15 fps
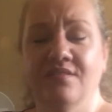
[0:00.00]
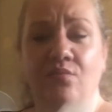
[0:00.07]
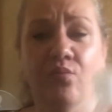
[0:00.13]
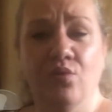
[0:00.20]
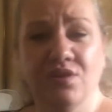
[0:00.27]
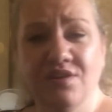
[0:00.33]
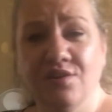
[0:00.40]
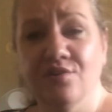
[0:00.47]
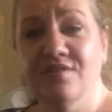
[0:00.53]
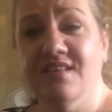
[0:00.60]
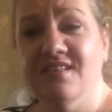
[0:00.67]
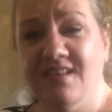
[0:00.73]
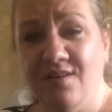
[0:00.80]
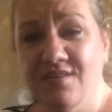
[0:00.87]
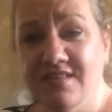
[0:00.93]
wouldn't use
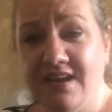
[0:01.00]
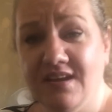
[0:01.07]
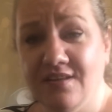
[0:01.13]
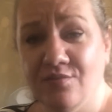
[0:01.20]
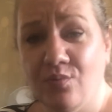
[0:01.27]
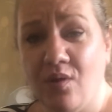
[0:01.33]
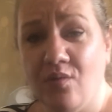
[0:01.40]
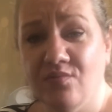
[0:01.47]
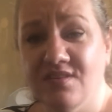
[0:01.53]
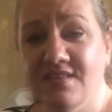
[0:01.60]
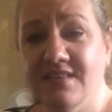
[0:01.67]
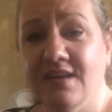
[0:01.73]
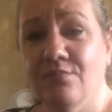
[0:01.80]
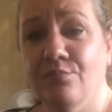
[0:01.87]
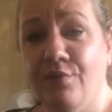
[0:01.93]
this outside, is what I was
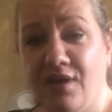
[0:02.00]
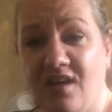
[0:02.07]
saying, but I